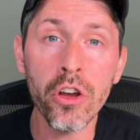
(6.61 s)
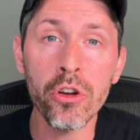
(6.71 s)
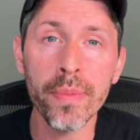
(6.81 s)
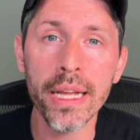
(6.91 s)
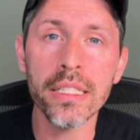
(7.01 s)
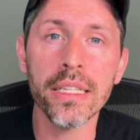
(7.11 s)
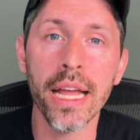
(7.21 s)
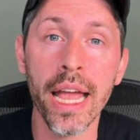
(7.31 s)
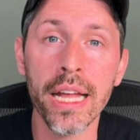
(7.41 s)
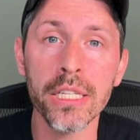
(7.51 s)
code base
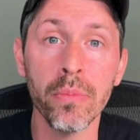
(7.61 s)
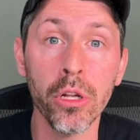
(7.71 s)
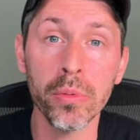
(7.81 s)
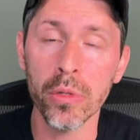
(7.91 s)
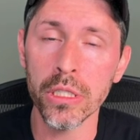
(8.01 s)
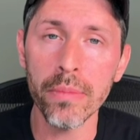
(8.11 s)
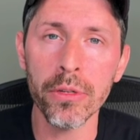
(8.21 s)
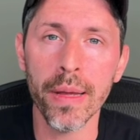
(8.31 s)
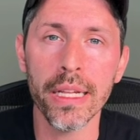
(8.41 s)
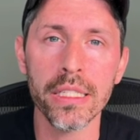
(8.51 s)
and multiple
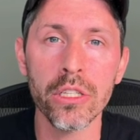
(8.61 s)
subdomains.